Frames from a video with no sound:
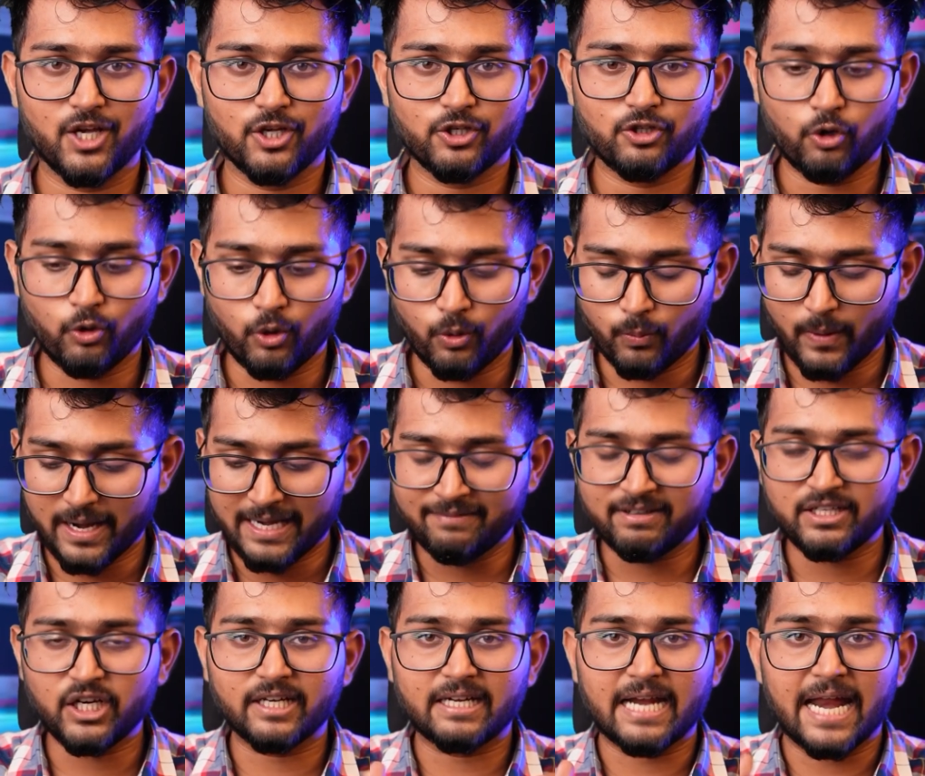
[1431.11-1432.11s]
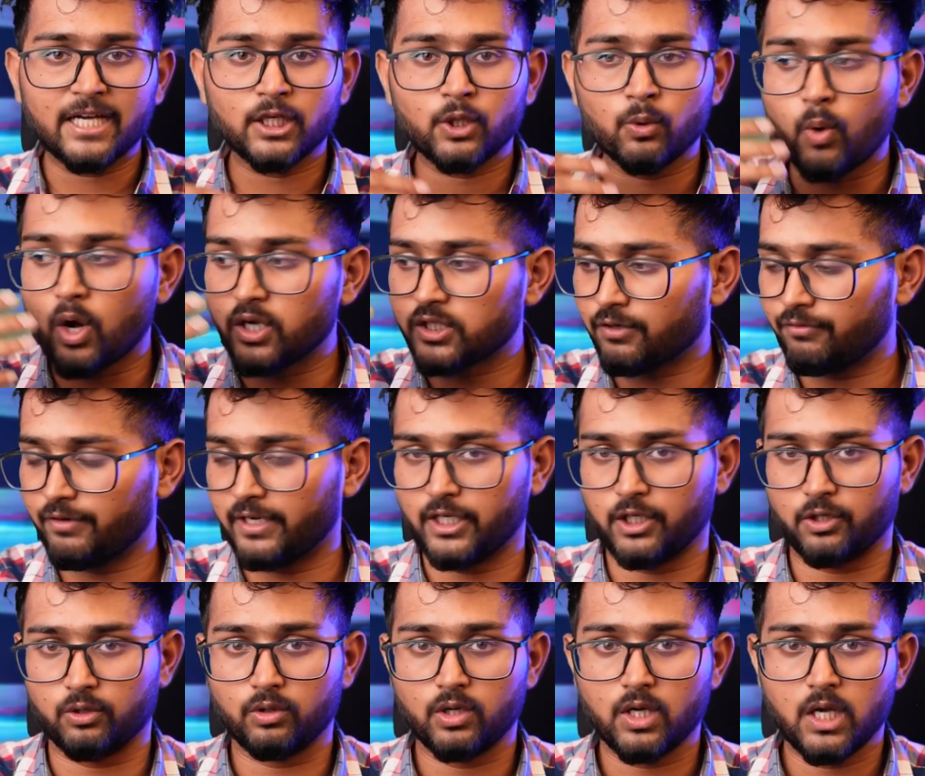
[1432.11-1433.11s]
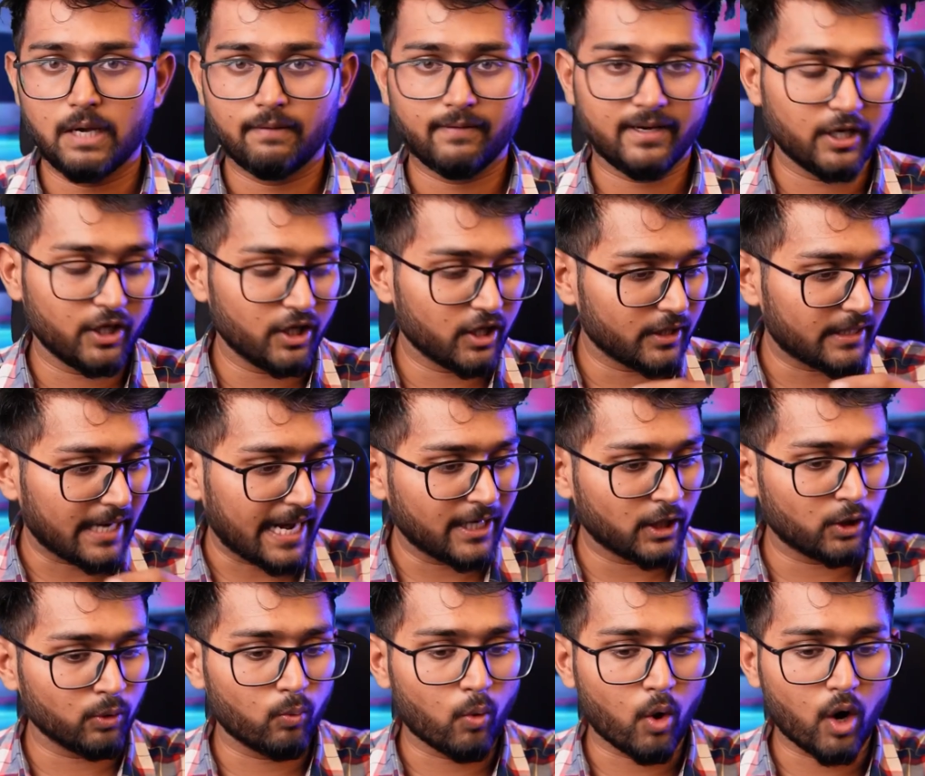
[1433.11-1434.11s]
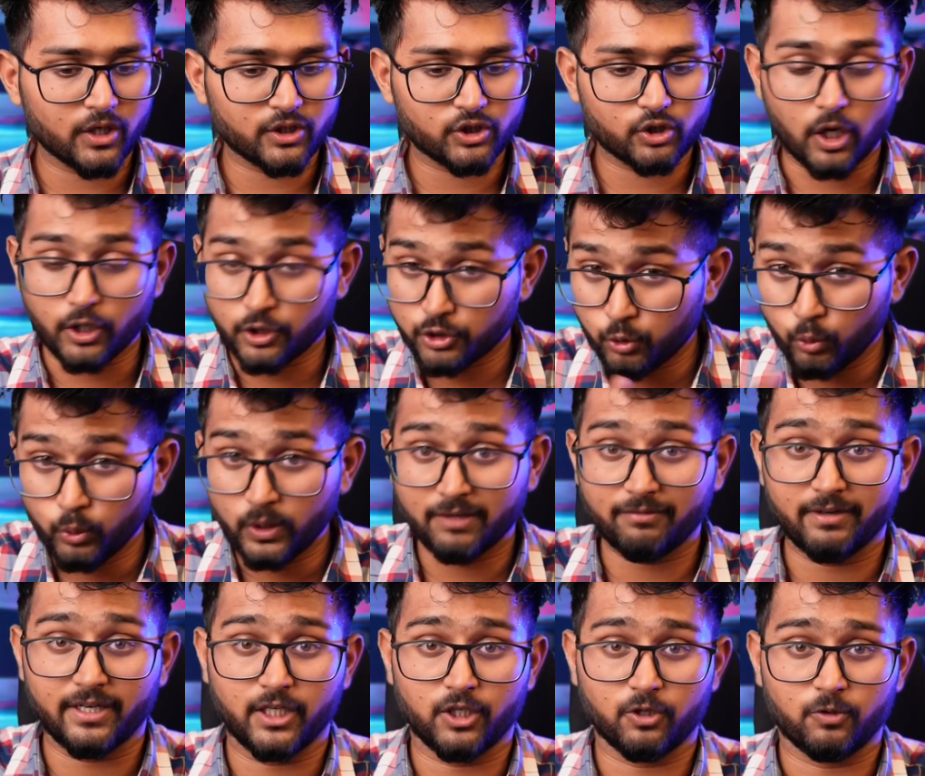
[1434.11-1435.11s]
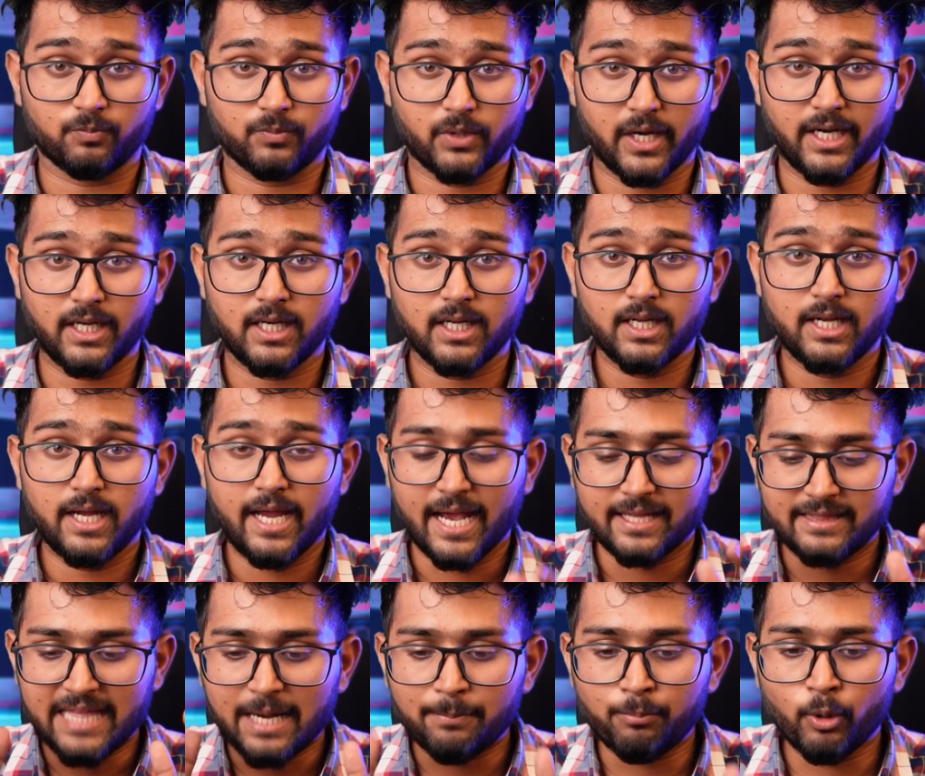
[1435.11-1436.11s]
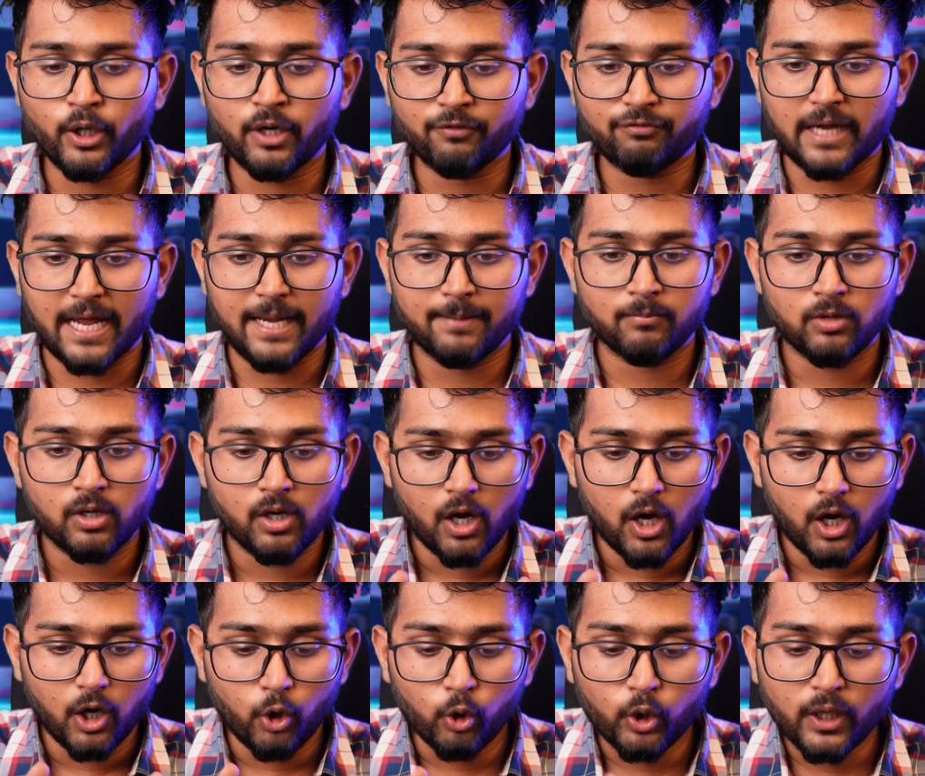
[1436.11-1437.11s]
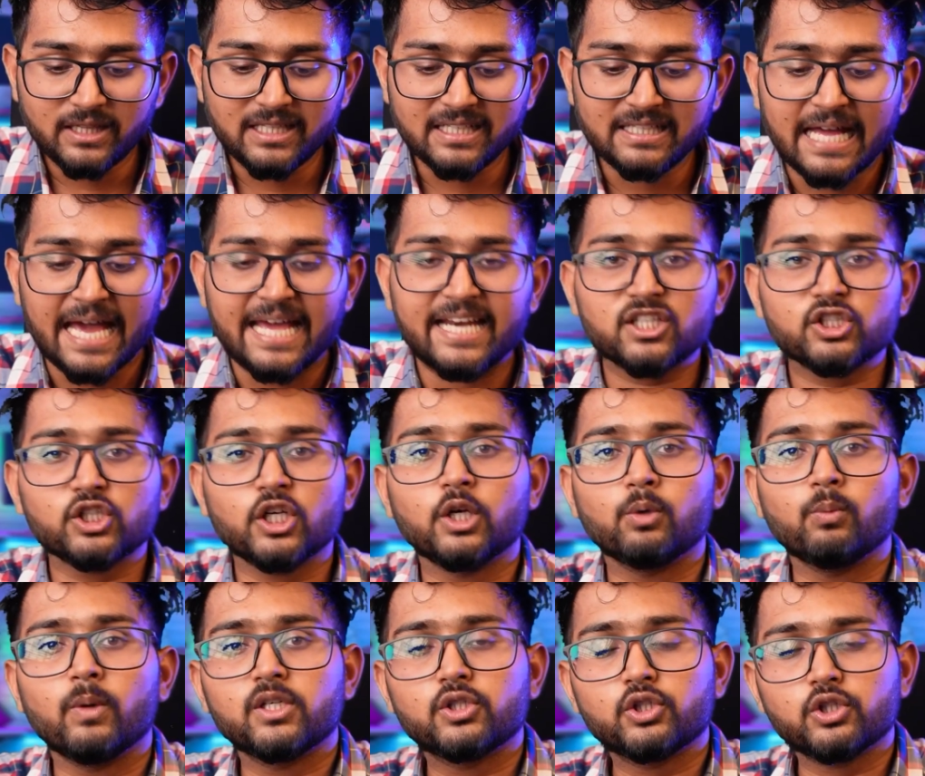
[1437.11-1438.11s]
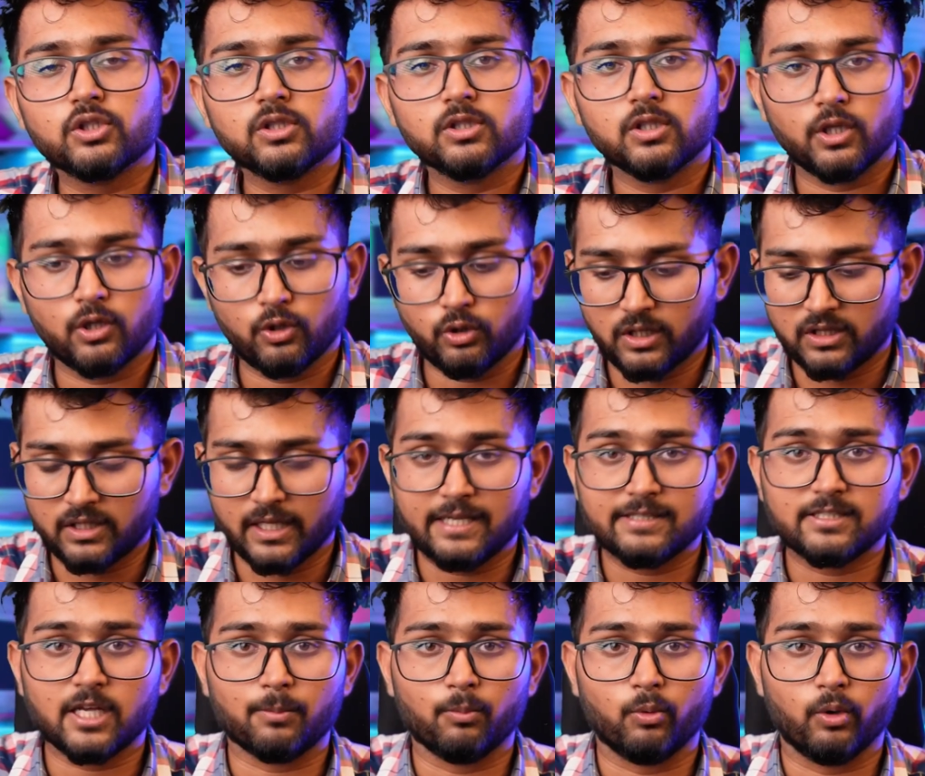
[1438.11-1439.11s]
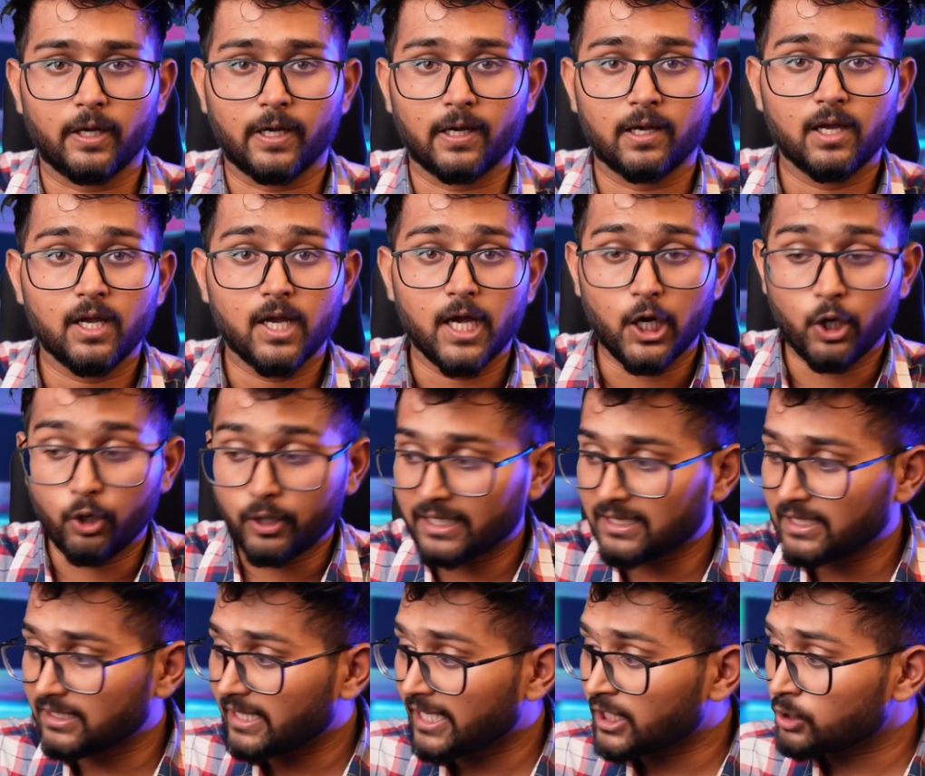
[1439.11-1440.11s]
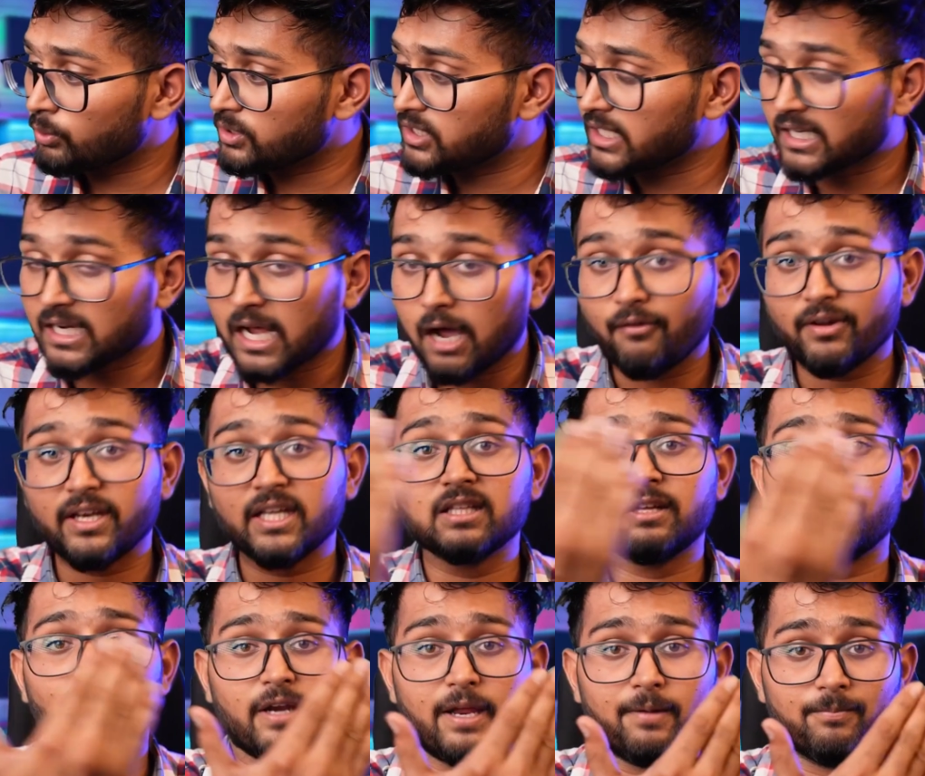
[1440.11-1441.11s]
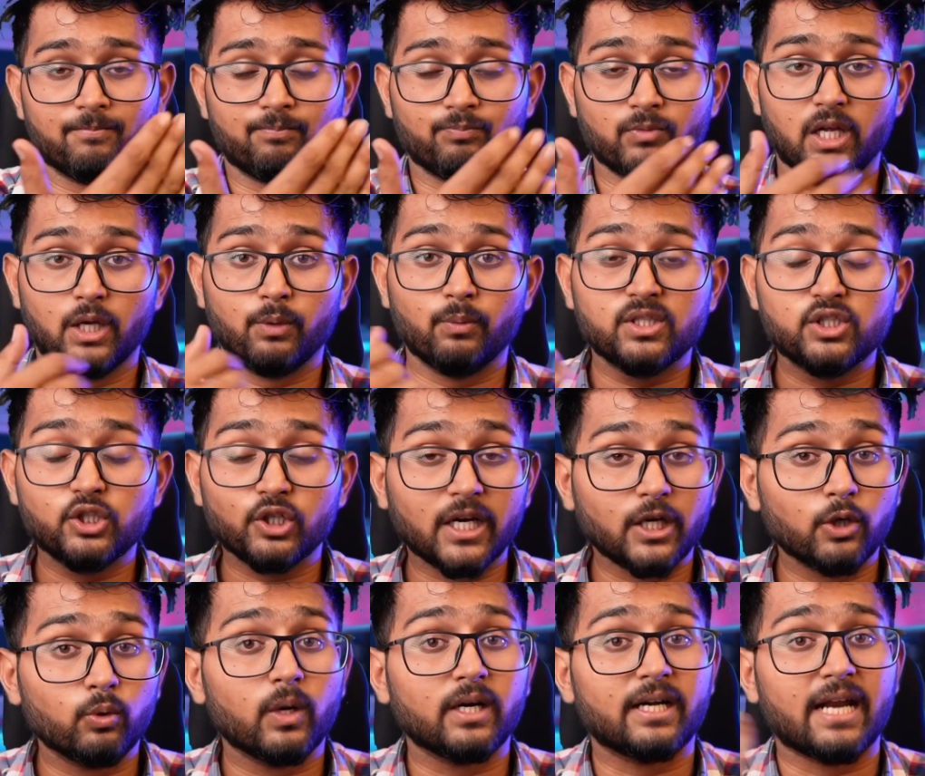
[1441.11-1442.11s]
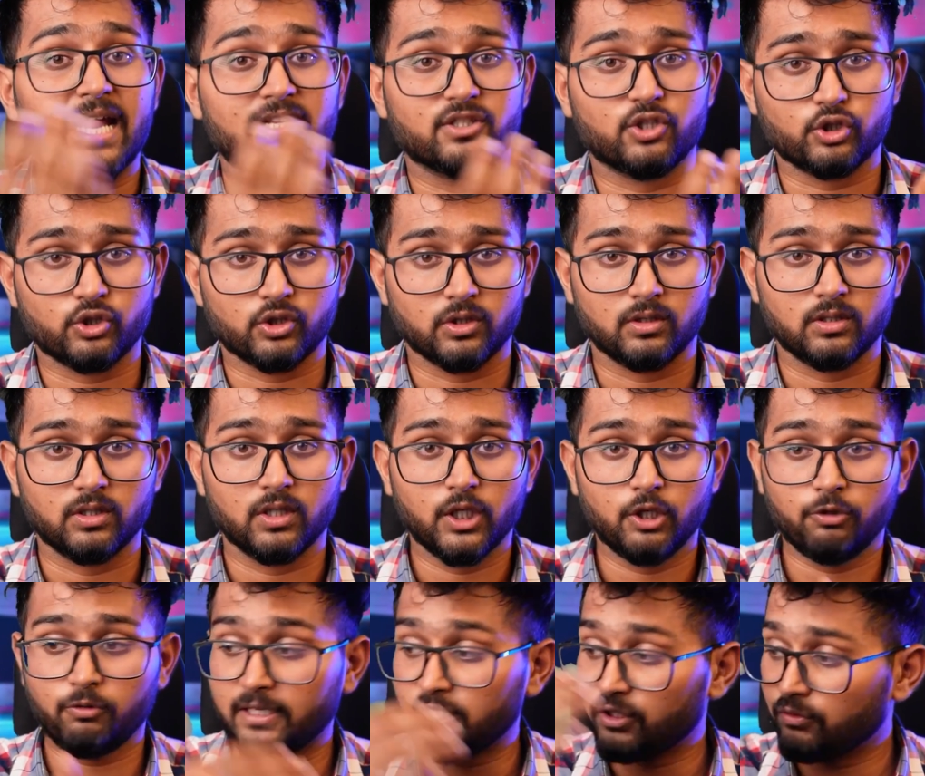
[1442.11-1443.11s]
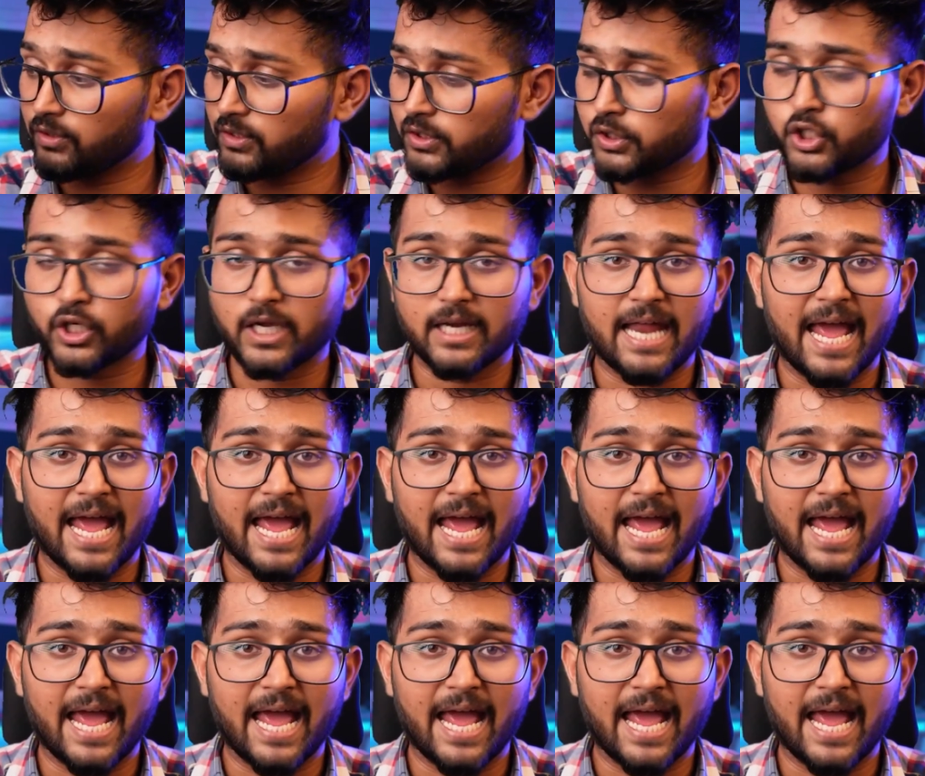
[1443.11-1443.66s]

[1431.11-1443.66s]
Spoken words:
So whenever you're trying to watch a video, whenever you're trying to watch or shoot a video, right, at that point of time, look at the direction in which the things are moving. Look at the things which are covering the frame, in which you can do a transition, even which you can